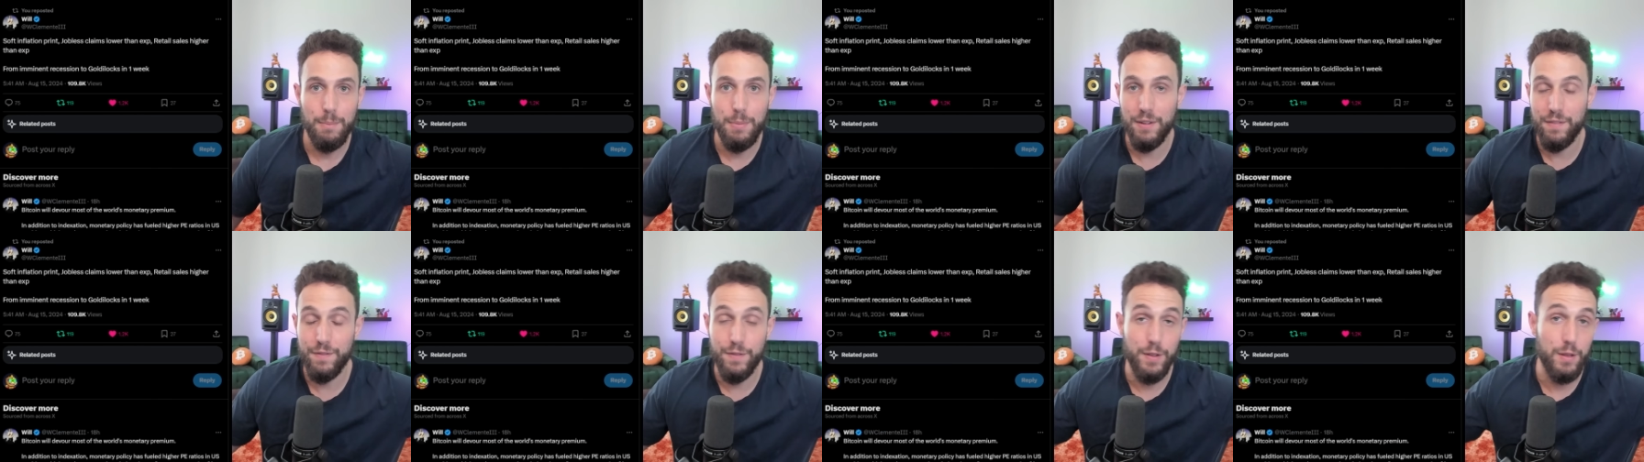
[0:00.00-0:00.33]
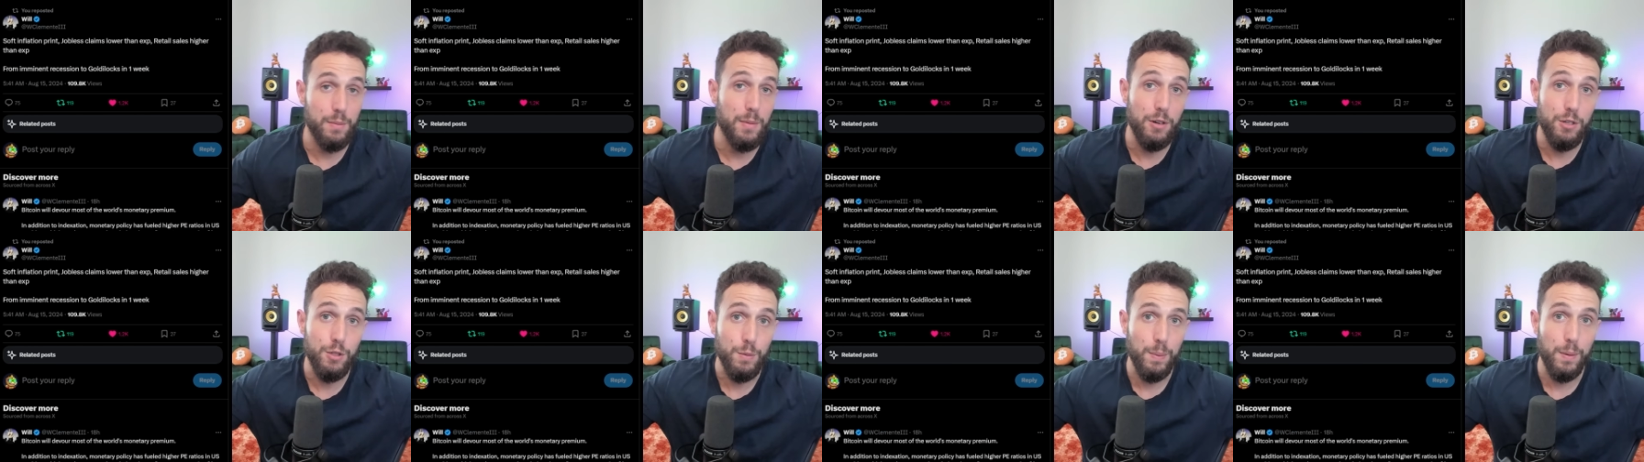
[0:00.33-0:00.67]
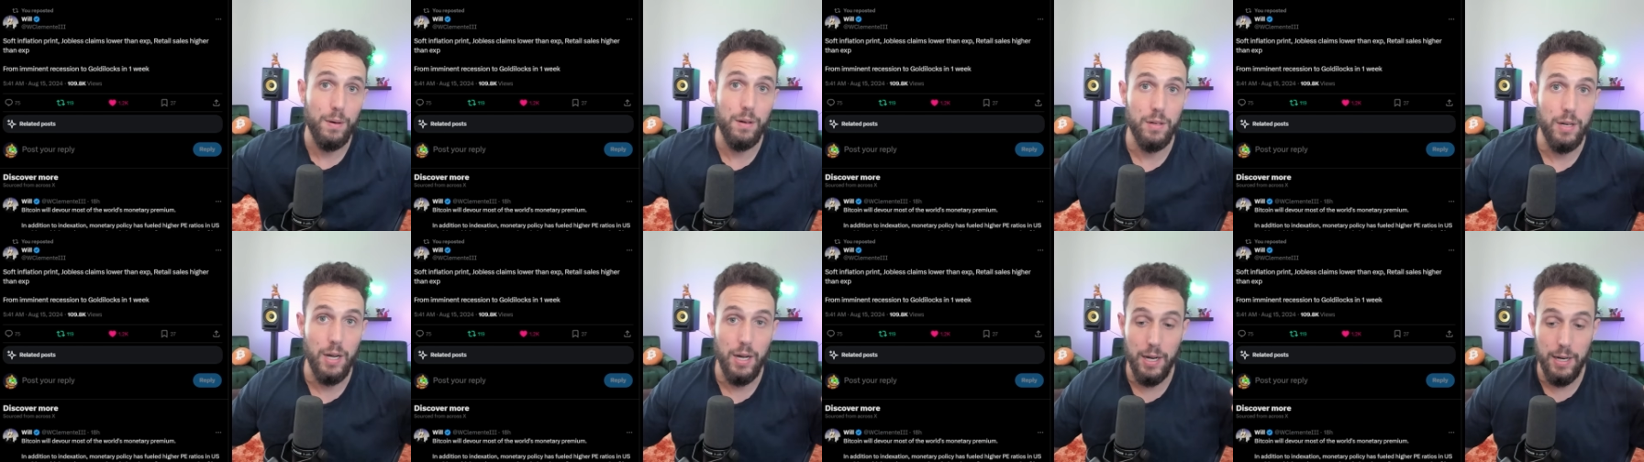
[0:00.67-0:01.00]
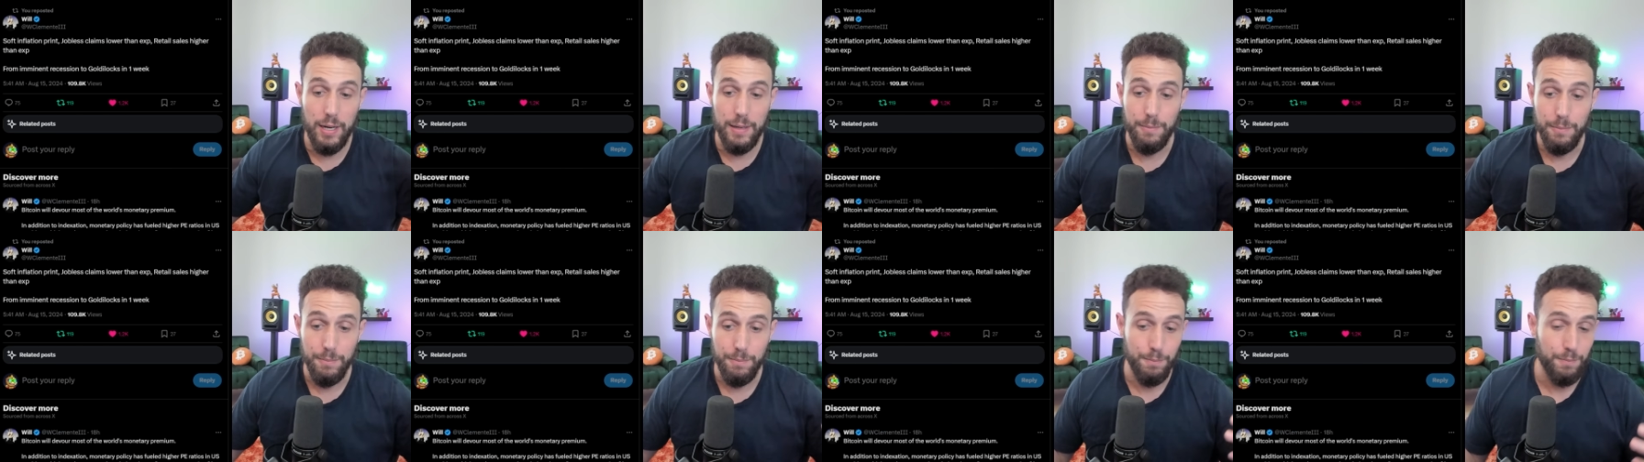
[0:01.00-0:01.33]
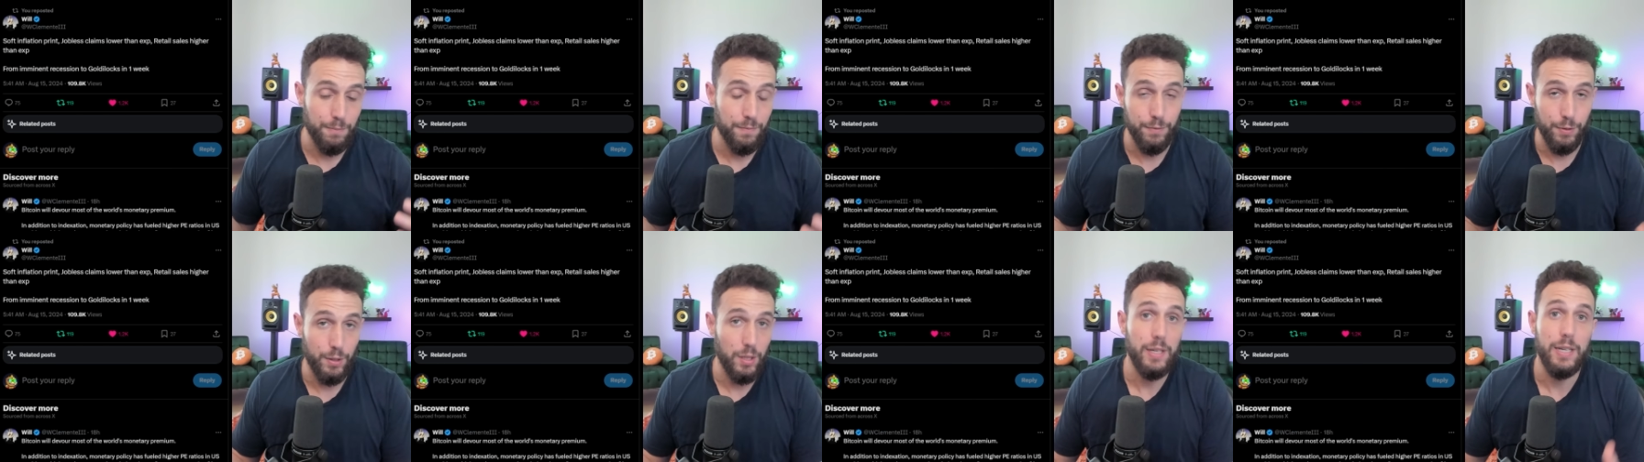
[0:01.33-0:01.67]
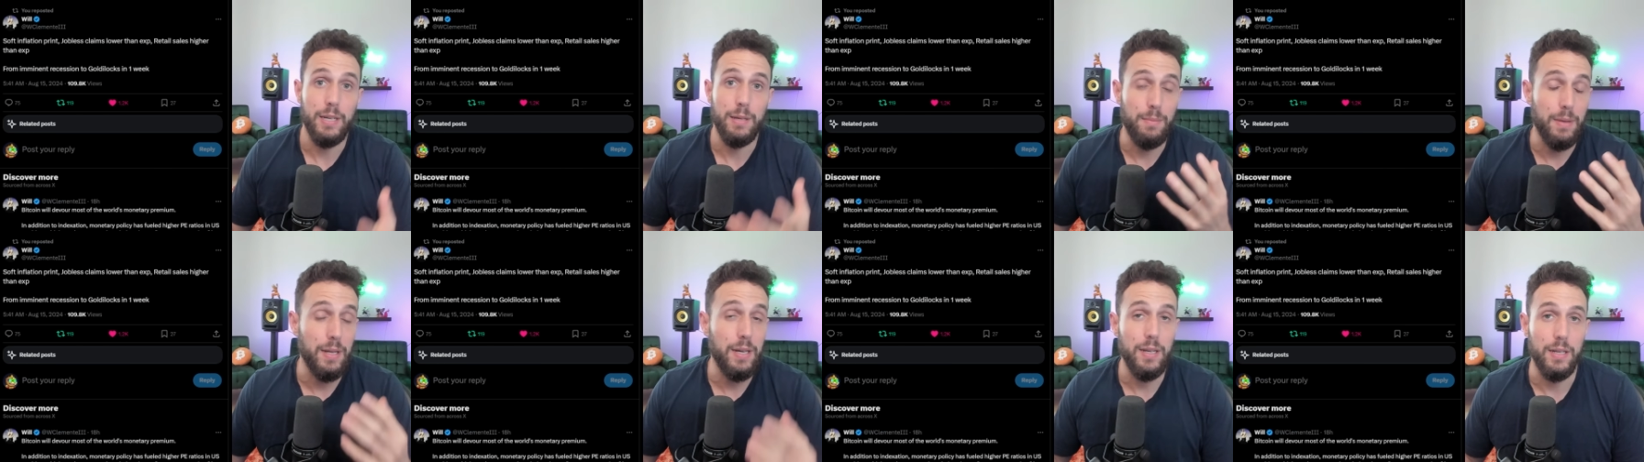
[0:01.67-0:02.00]
But for the most part, I'm fully
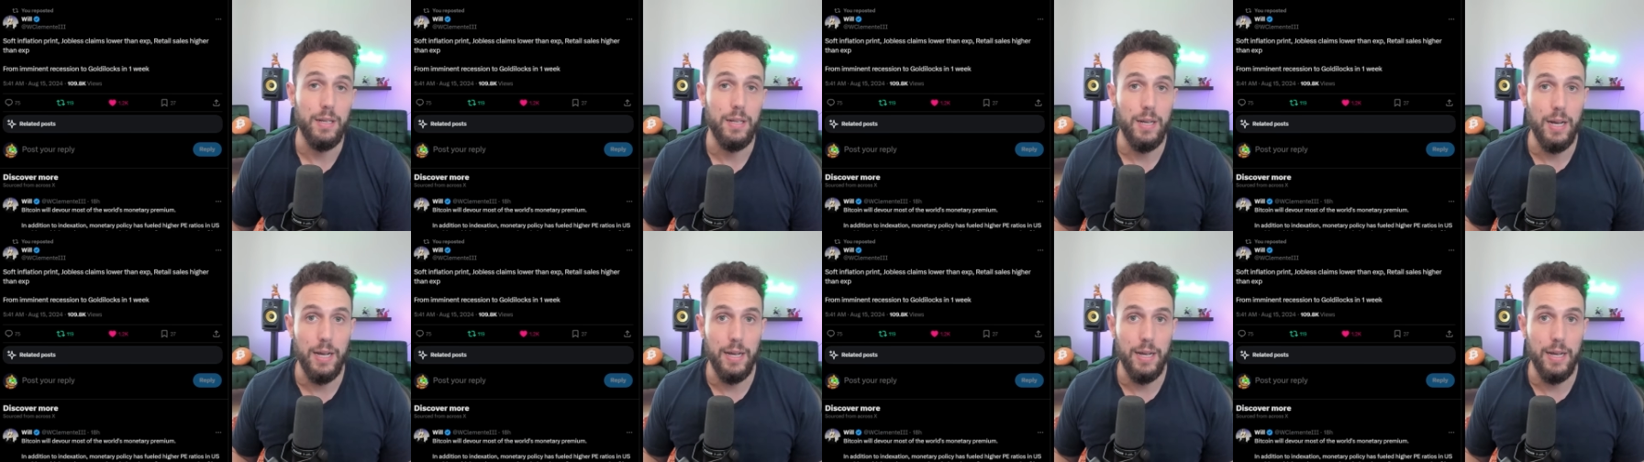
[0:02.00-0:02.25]
committed.